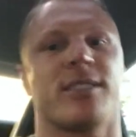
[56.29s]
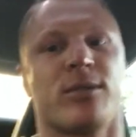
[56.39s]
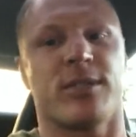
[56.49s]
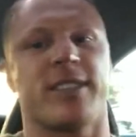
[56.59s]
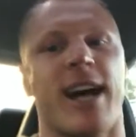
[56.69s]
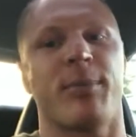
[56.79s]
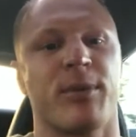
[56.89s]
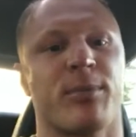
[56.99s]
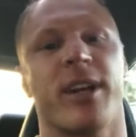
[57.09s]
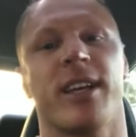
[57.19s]
you're
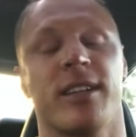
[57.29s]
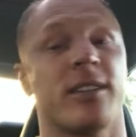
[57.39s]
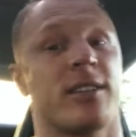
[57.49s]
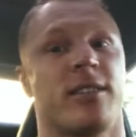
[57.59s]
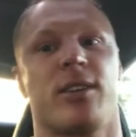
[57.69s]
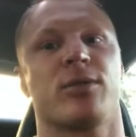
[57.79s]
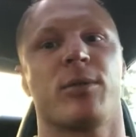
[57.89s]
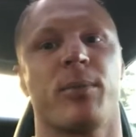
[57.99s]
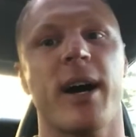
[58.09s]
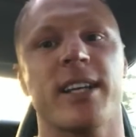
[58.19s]
stopping, braking, things are
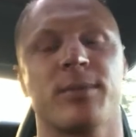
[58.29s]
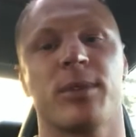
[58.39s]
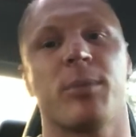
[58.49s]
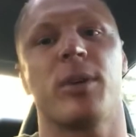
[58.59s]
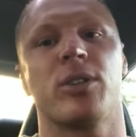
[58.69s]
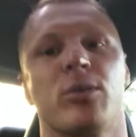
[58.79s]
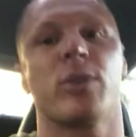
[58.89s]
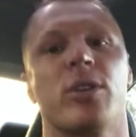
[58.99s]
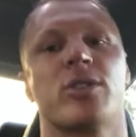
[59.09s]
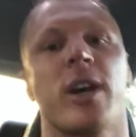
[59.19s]
impossible compared to
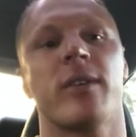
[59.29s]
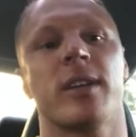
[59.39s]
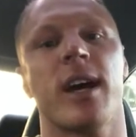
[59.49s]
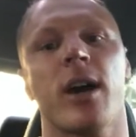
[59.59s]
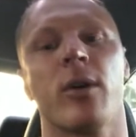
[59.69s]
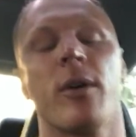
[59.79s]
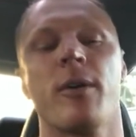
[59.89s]
what you're driving now.